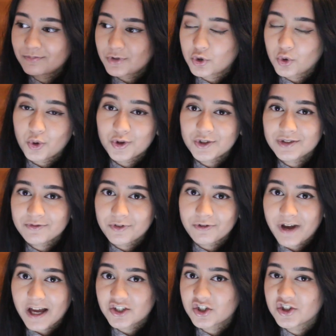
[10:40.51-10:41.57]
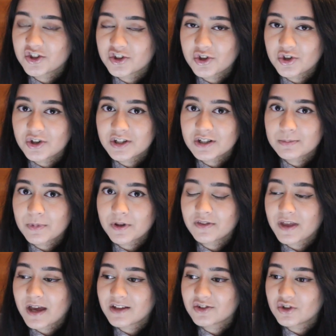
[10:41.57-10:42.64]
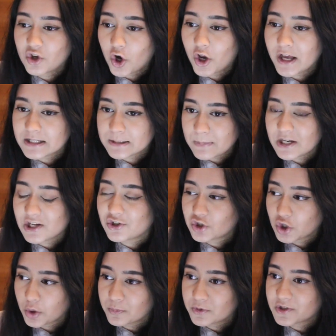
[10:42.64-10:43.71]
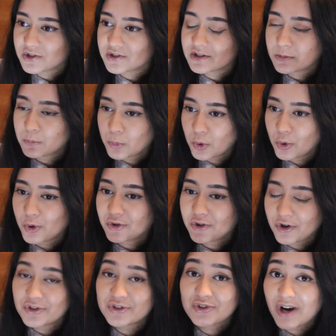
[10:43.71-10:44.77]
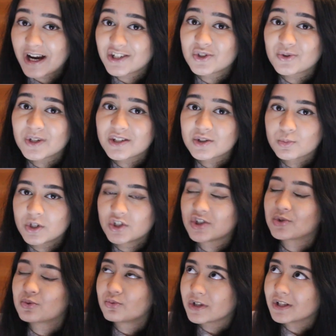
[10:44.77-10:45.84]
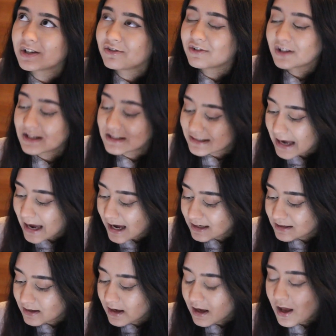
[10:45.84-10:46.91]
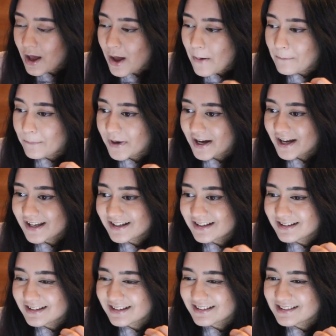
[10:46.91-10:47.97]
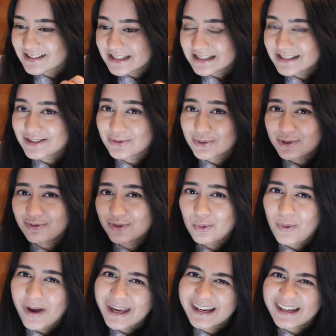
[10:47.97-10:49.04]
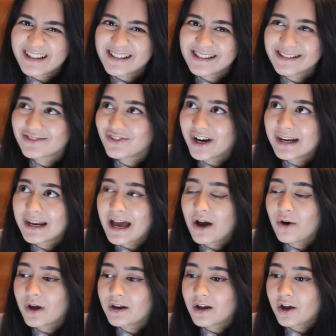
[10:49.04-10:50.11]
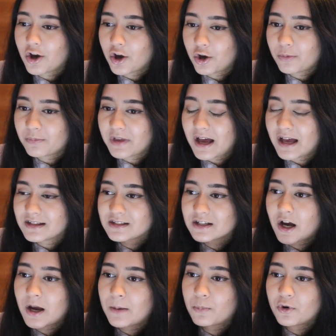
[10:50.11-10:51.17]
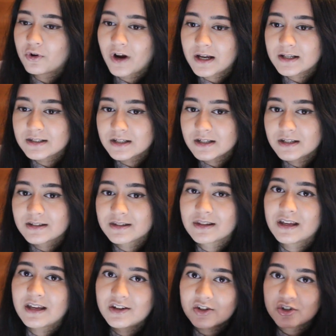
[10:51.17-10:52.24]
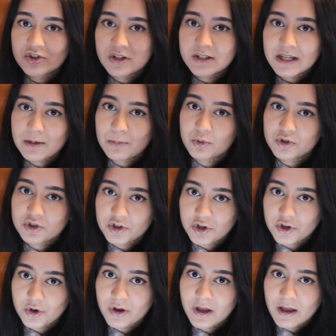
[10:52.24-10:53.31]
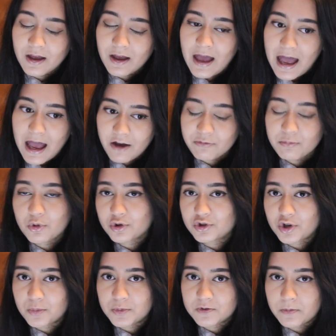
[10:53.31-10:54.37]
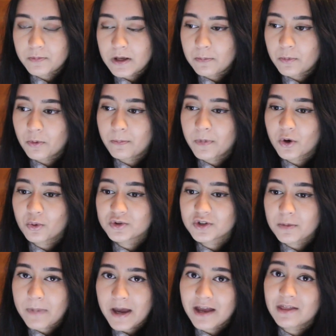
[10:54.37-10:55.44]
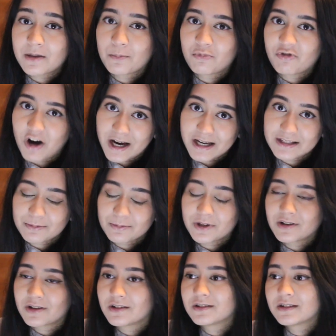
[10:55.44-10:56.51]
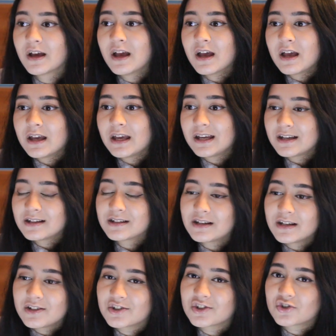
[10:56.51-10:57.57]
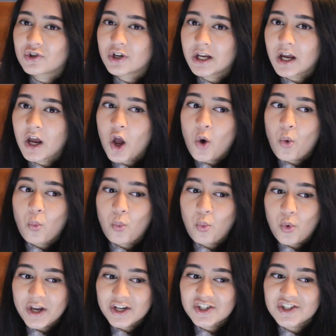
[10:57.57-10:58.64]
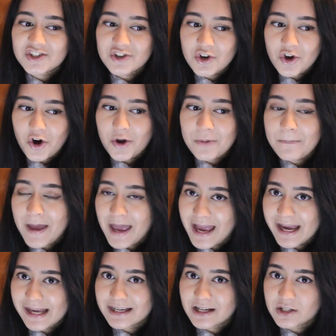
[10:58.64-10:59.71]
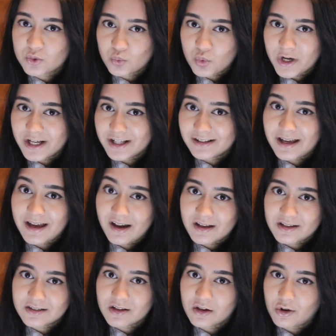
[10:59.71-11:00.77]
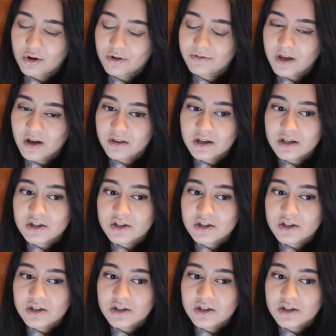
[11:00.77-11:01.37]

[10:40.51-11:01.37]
doors for fashion students, but there's not as many jobs to support those graduates, which is really, really sad. But it's sort of the way it is right now, and I hope that as time progresses, the industry is able to have more jobs for people but also pay them right, because it is an industry which is not paid as well as a lot of the other